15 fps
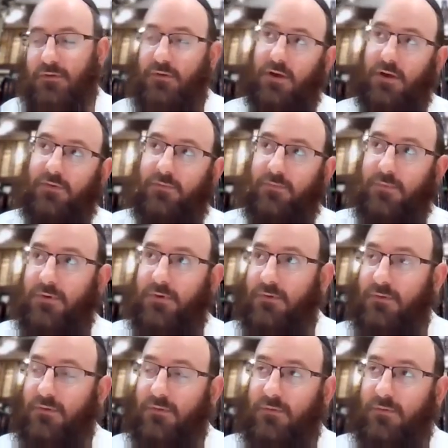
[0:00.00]
entice
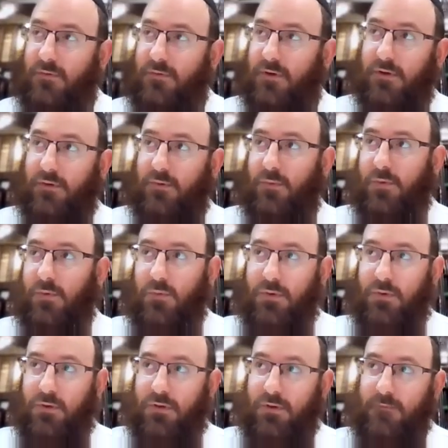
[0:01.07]
me, or it, it
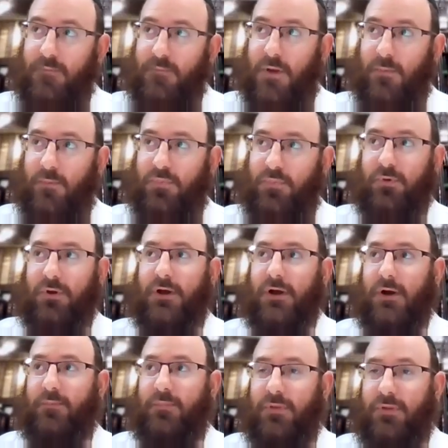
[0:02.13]
will
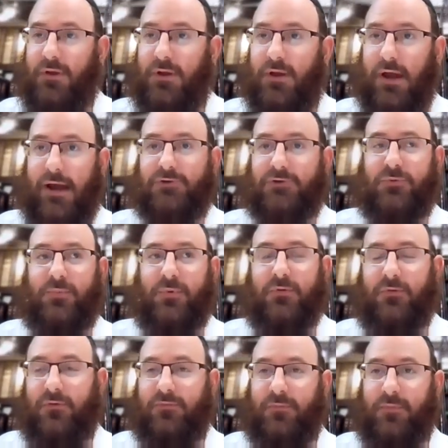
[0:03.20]
bring up the
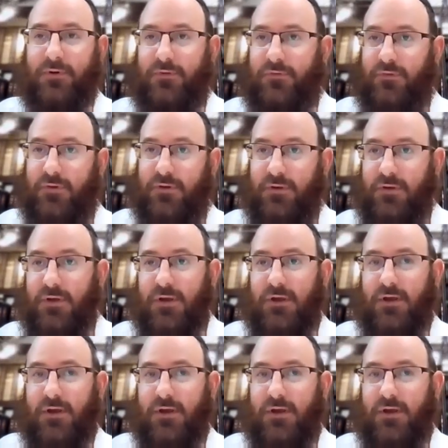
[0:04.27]
attributes of mercy.